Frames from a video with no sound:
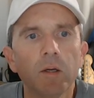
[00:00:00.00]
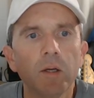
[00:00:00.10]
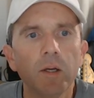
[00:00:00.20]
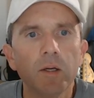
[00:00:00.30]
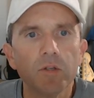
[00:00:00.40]

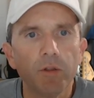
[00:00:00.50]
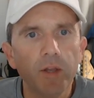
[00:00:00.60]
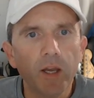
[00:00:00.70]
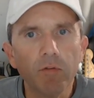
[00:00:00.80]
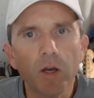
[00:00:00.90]
So I
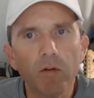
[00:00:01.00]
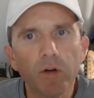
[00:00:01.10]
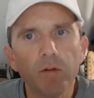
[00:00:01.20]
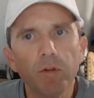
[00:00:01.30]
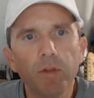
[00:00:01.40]
think I've covered
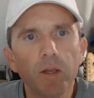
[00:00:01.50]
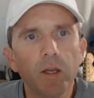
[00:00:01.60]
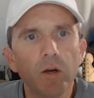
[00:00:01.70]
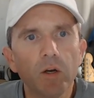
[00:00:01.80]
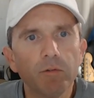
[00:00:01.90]
everything
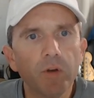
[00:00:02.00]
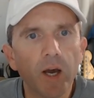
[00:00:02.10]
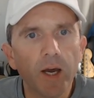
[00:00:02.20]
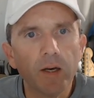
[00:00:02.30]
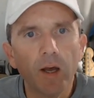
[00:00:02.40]
here. If not,